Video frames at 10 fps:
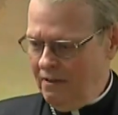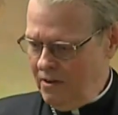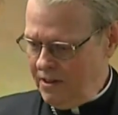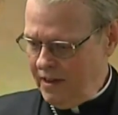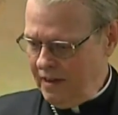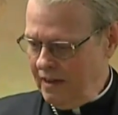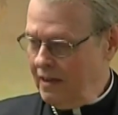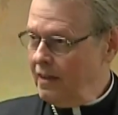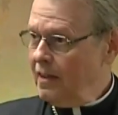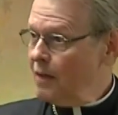everything
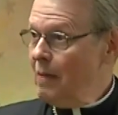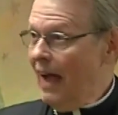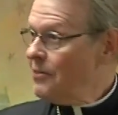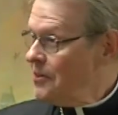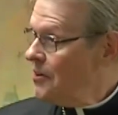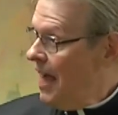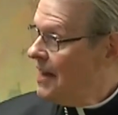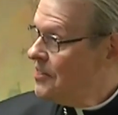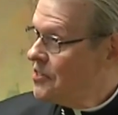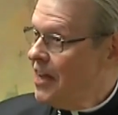about the
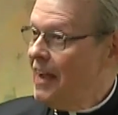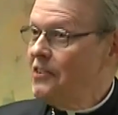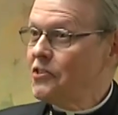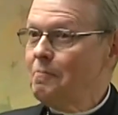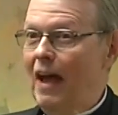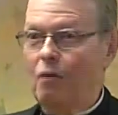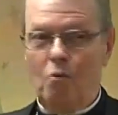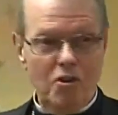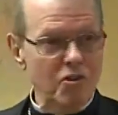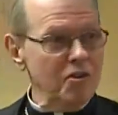United States,
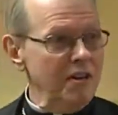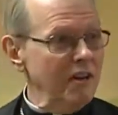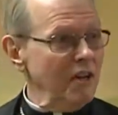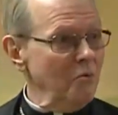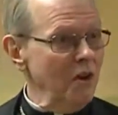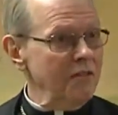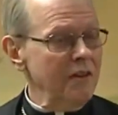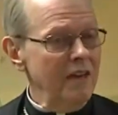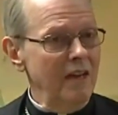about what you're dealing with.